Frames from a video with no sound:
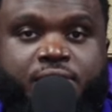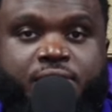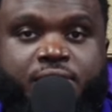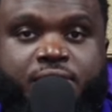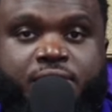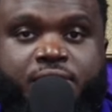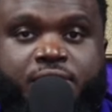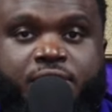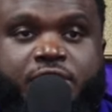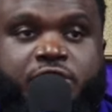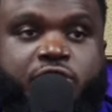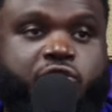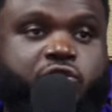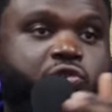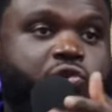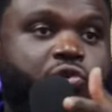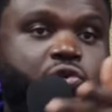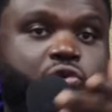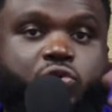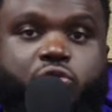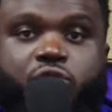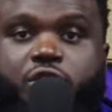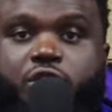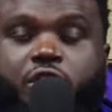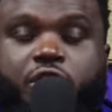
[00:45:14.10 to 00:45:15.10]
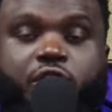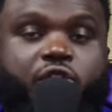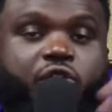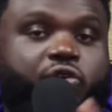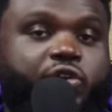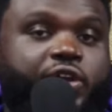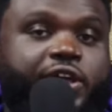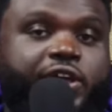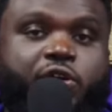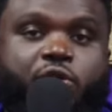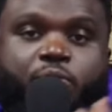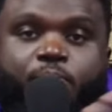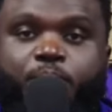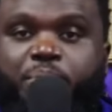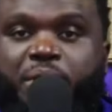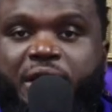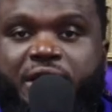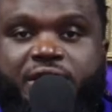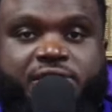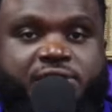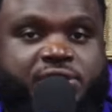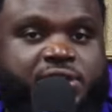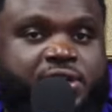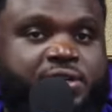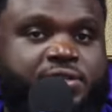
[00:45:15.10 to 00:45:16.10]
The school, the Lord ain't gonna
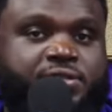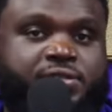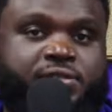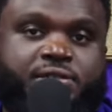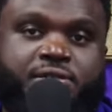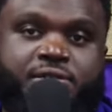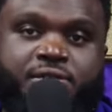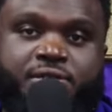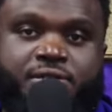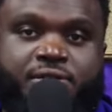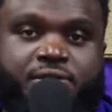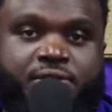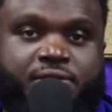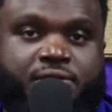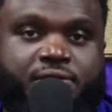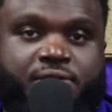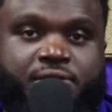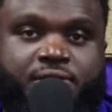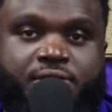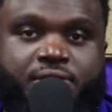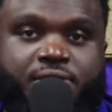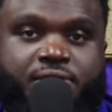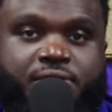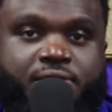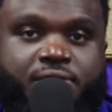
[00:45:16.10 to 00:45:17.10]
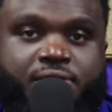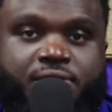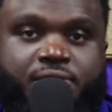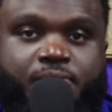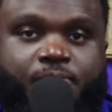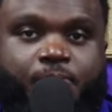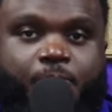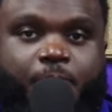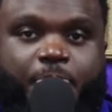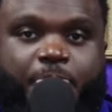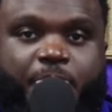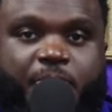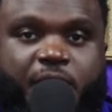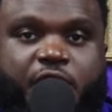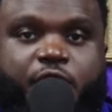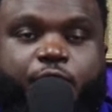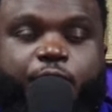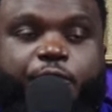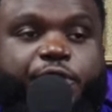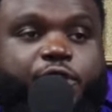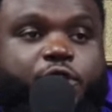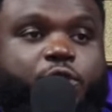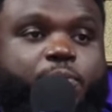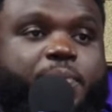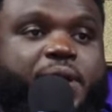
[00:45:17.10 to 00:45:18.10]
bless us. If we
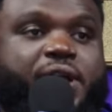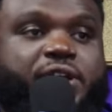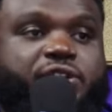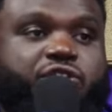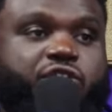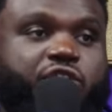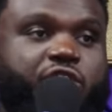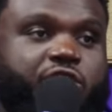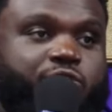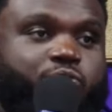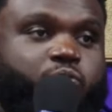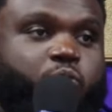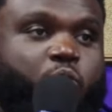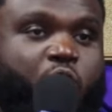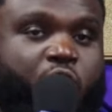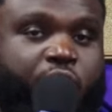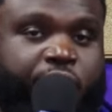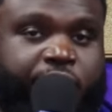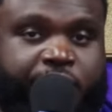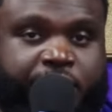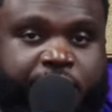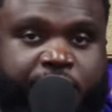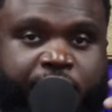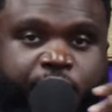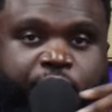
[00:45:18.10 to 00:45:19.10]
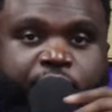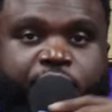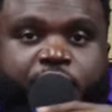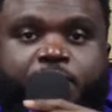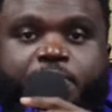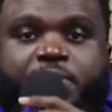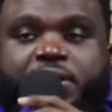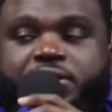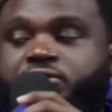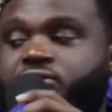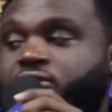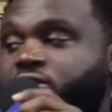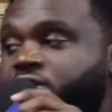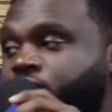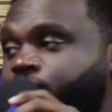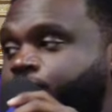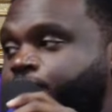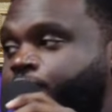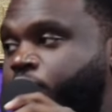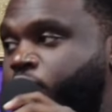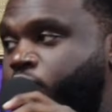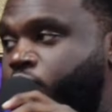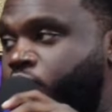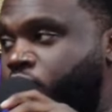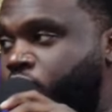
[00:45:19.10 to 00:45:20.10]
don't make sure there's water here, we don't make sure there's
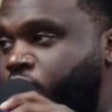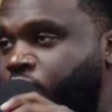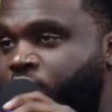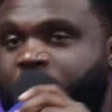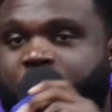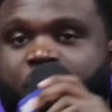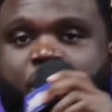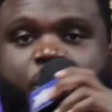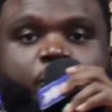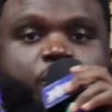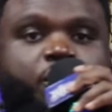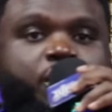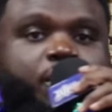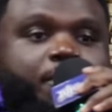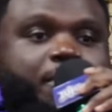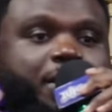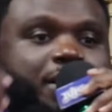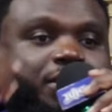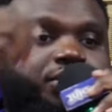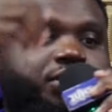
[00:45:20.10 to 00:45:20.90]
food, we don't make sure